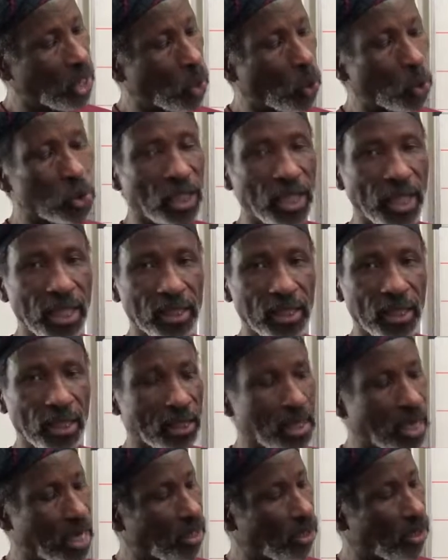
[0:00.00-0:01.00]
naughty
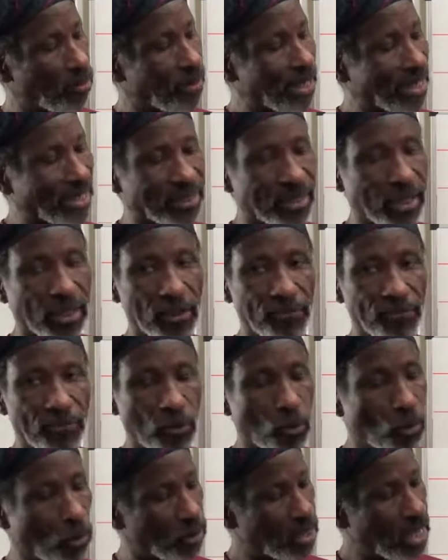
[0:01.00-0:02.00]
letters cannot be extended
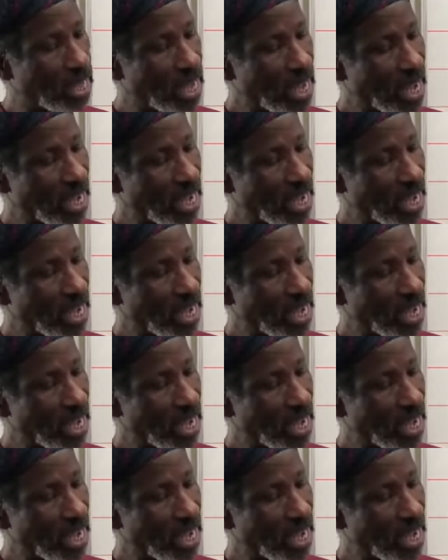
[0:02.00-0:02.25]
forward.